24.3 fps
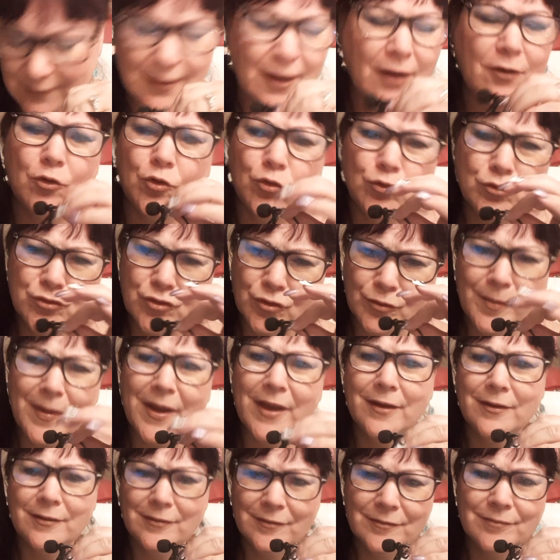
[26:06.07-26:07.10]
Not older
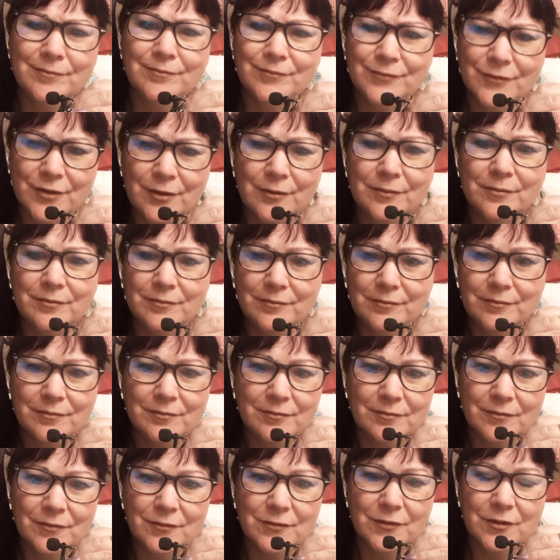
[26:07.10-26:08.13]
man, the
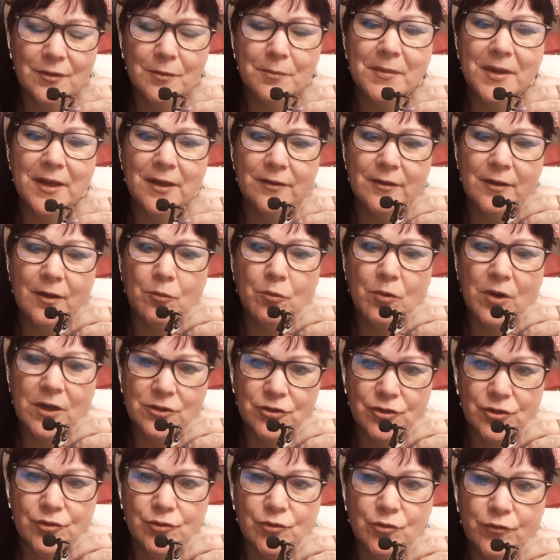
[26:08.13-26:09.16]
the man that
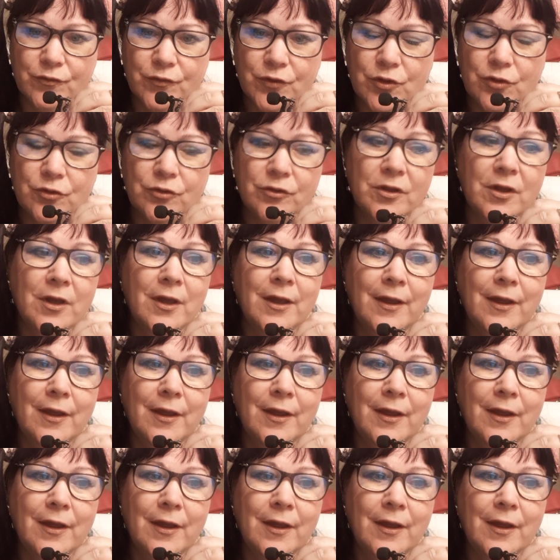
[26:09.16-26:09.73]
watches over you,